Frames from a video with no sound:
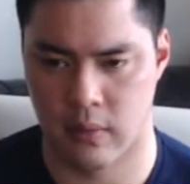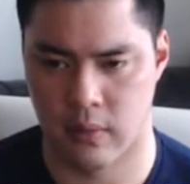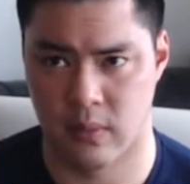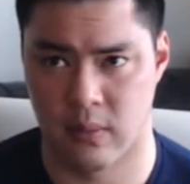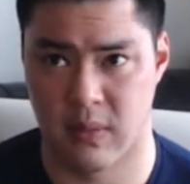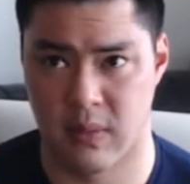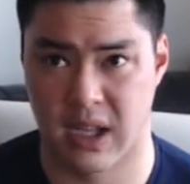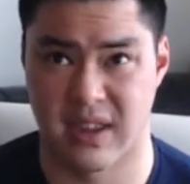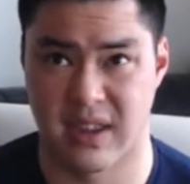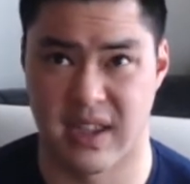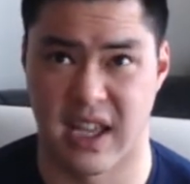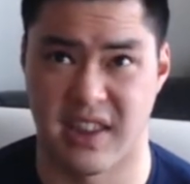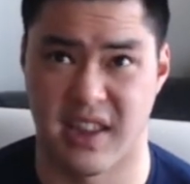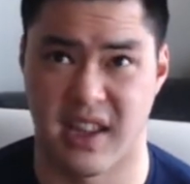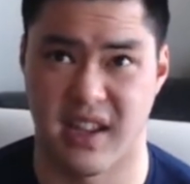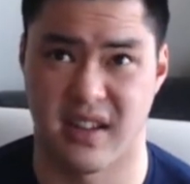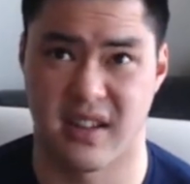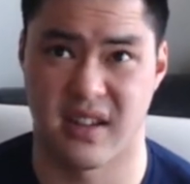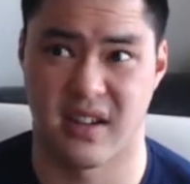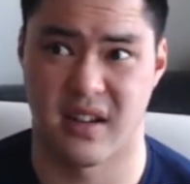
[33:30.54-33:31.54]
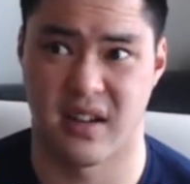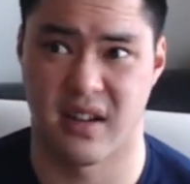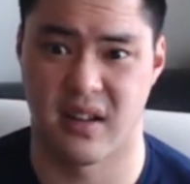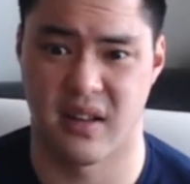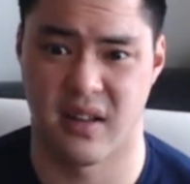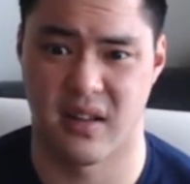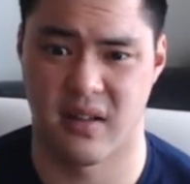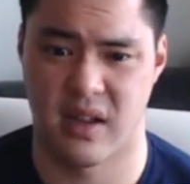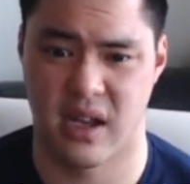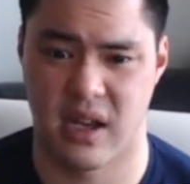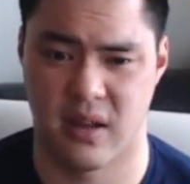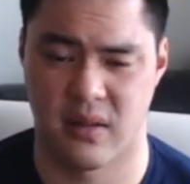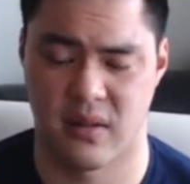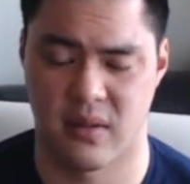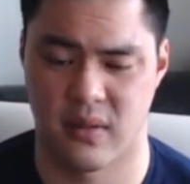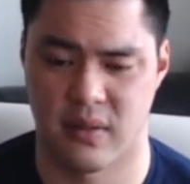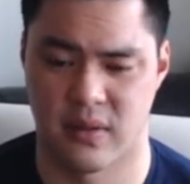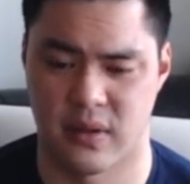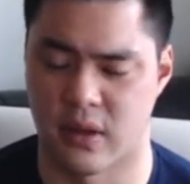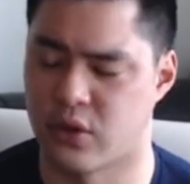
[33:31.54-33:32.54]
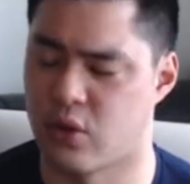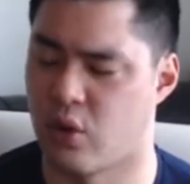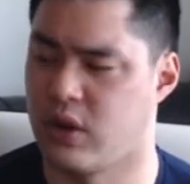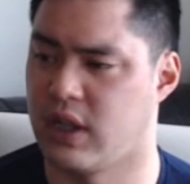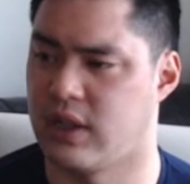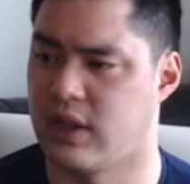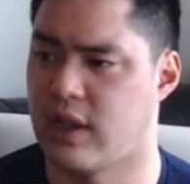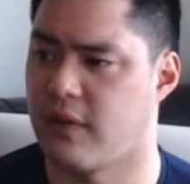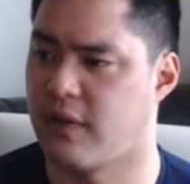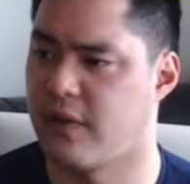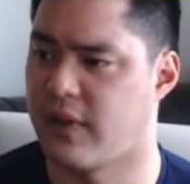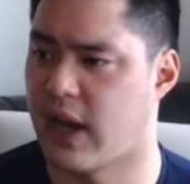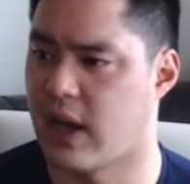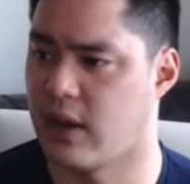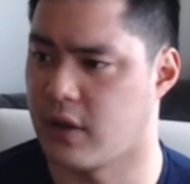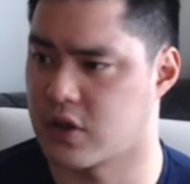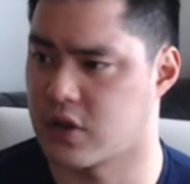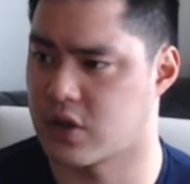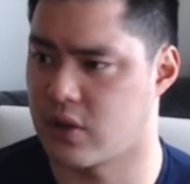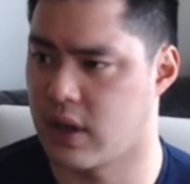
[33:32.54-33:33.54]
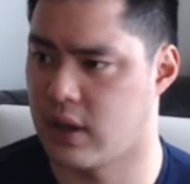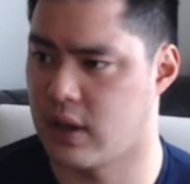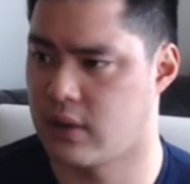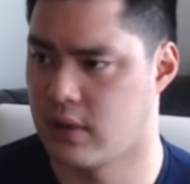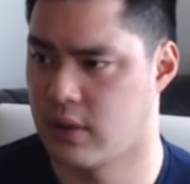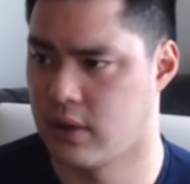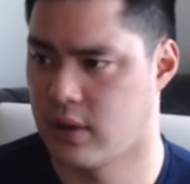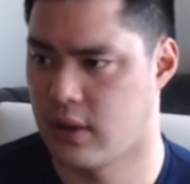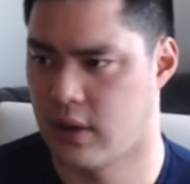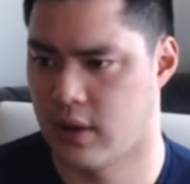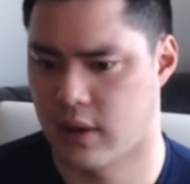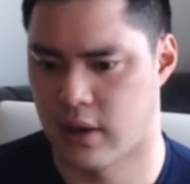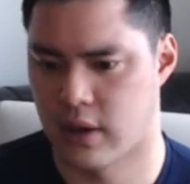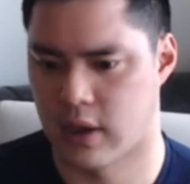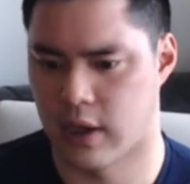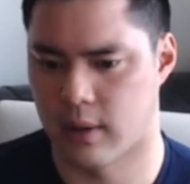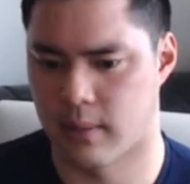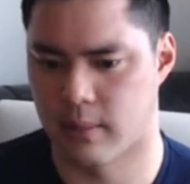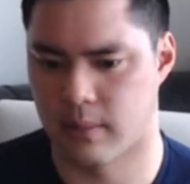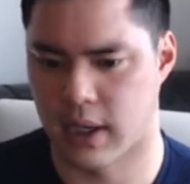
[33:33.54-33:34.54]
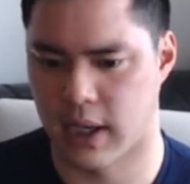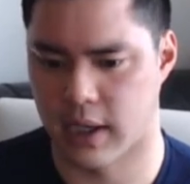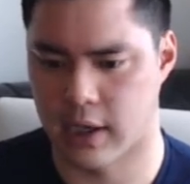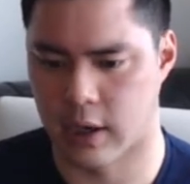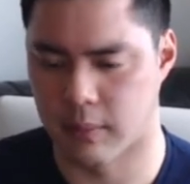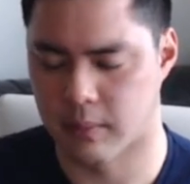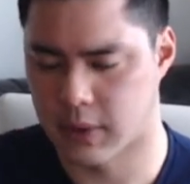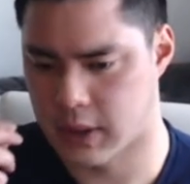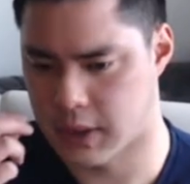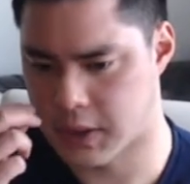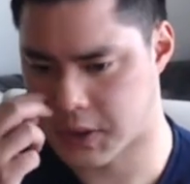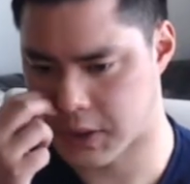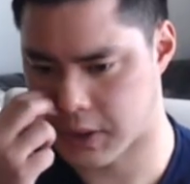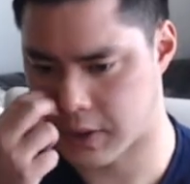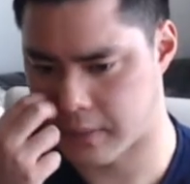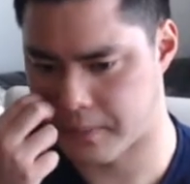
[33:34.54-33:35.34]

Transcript: like I think the 13F filings, right, by companies.